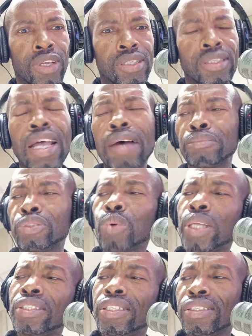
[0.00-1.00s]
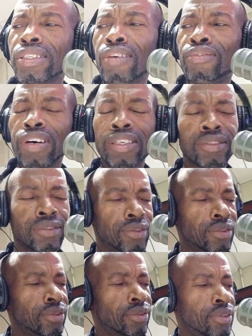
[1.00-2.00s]
Psalm 27
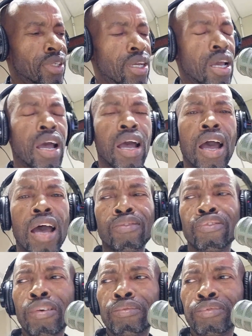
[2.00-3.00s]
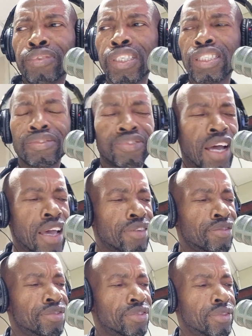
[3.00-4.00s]
and from verse
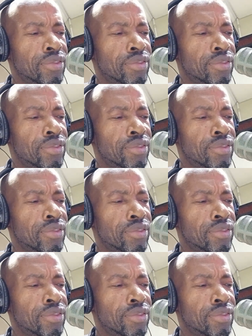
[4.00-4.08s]
5,